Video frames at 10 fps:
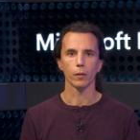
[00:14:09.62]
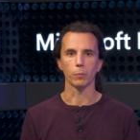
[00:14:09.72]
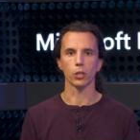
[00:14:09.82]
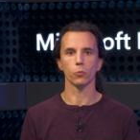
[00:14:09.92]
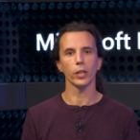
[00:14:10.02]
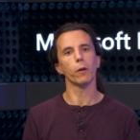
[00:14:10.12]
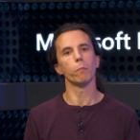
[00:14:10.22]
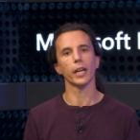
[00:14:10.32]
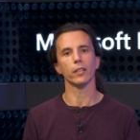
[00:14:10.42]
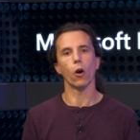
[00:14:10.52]
because we
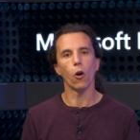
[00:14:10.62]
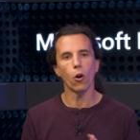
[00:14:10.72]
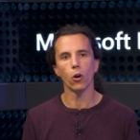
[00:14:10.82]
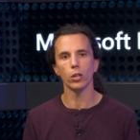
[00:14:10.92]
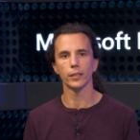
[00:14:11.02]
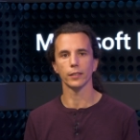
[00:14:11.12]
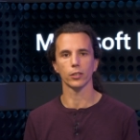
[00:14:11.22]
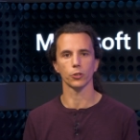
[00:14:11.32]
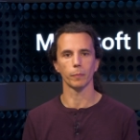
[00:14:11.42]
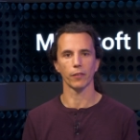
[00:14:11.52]
combine all these
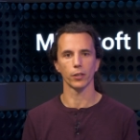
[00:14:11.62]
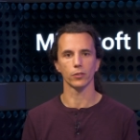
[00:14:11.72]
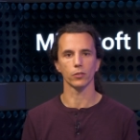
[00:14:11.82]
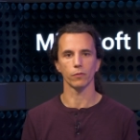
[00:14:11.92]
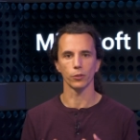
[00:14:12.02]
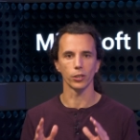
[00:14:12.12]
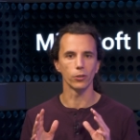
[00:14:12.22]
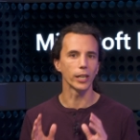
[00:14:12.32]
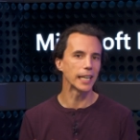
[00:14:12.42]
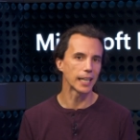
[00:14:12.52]
search methods for
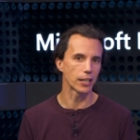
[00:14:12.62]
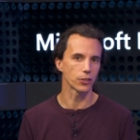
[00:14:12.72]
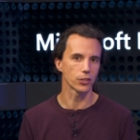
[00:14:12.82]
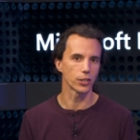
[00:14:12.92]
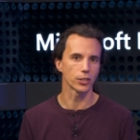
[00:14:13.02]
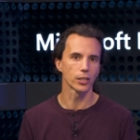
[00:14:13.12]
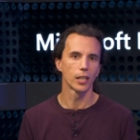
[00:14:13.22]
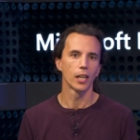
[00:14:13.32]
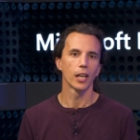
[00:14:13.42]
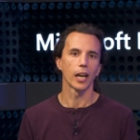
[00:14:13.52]
you in Azure Search,
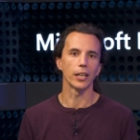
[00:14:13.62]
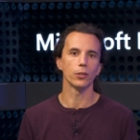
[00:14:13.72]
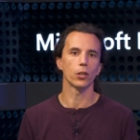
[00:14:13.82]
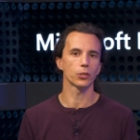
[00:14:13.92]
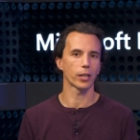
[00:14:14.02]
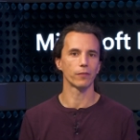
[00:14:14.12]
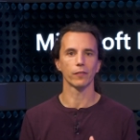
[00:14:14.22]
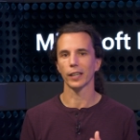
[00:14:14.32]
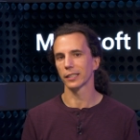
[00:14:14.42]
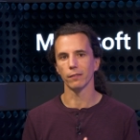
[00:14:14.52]
and you also have the
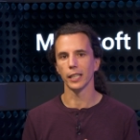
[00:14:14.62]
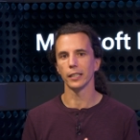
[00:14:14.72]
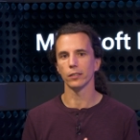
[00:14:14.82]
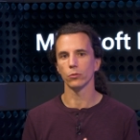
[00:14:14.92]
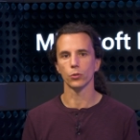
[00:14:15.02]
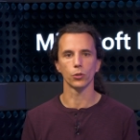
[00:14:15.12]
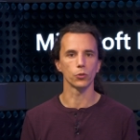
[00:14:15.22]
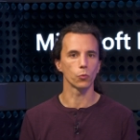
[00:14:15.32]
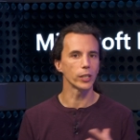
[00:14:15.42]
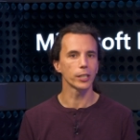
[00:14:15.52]
flexibility to
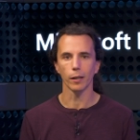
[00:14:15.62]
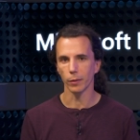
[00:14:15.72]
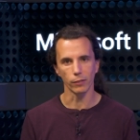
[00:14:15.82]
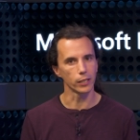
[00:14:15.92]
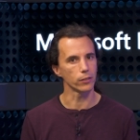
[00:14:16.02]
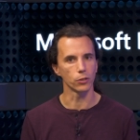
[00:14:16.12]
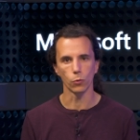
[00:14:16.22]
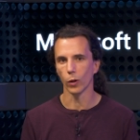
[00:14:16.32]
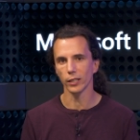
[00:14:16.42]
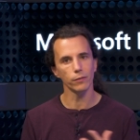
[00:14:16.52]
choose which capabilities you
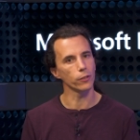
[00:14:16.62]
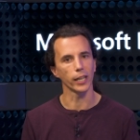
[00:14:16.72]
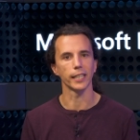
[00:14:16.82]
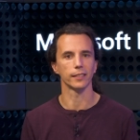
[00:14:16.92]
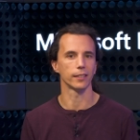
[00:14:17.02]
want for any